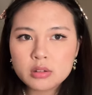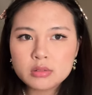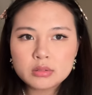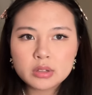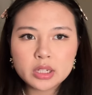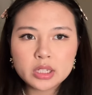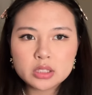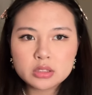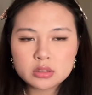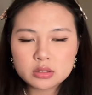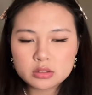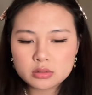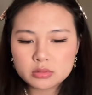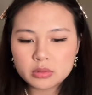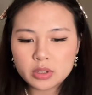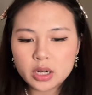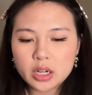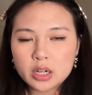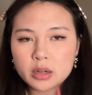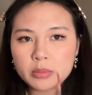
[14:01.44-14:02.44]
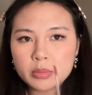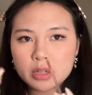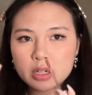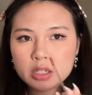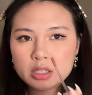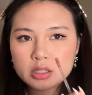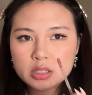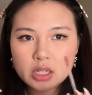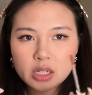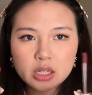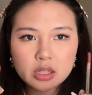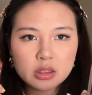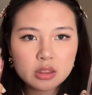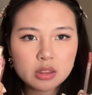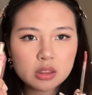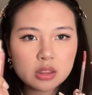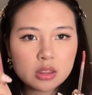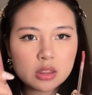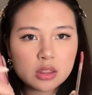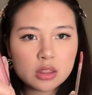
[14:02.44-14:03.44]
way too red, I'm gonna take
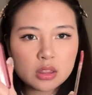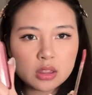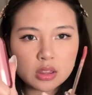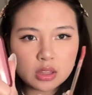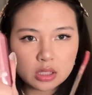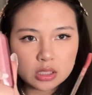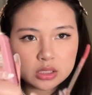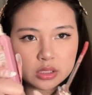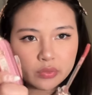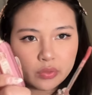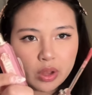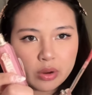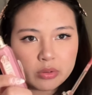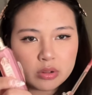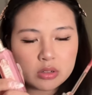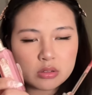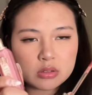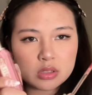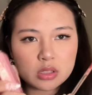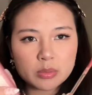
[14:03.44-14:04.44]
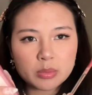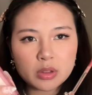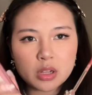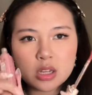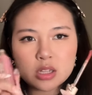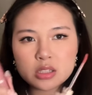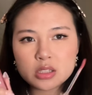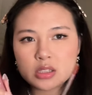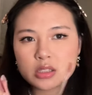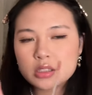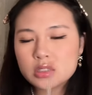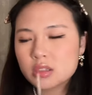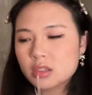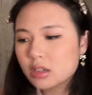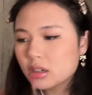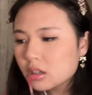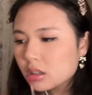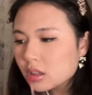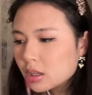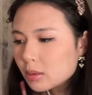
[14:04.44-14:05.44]
this Flower Nose Lip Gloss. This is
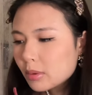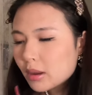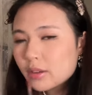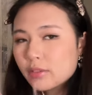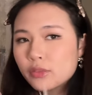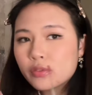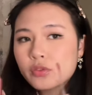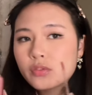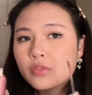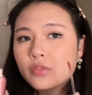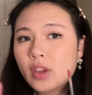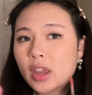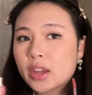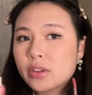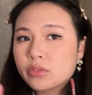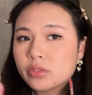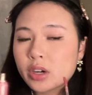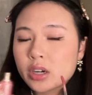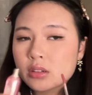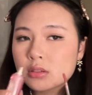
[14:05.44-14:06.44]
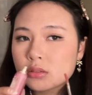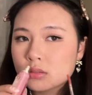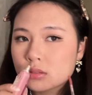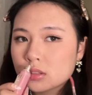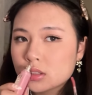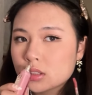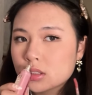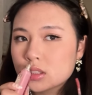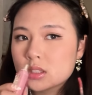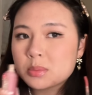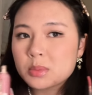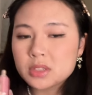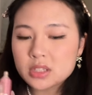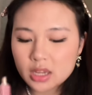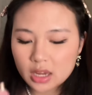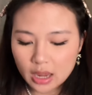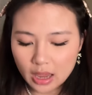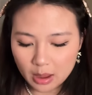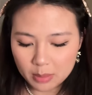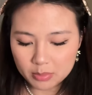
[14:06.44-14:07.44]
literally my favorite. It smells
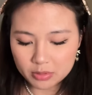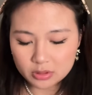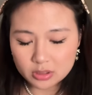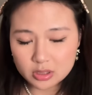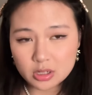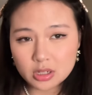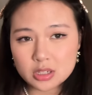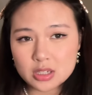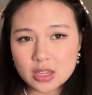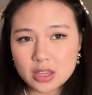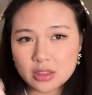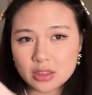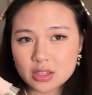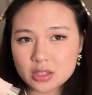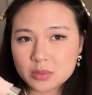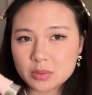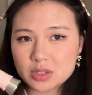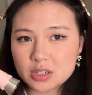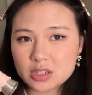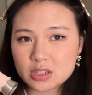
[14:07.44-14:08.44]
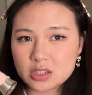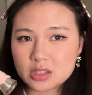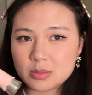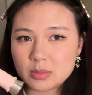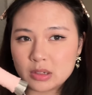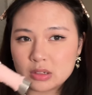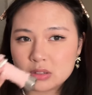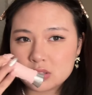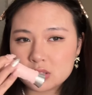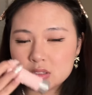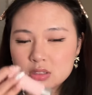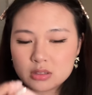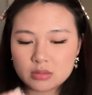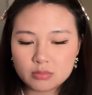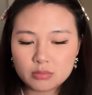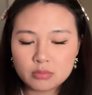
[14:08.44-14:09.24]
like applesauce, and this one just smells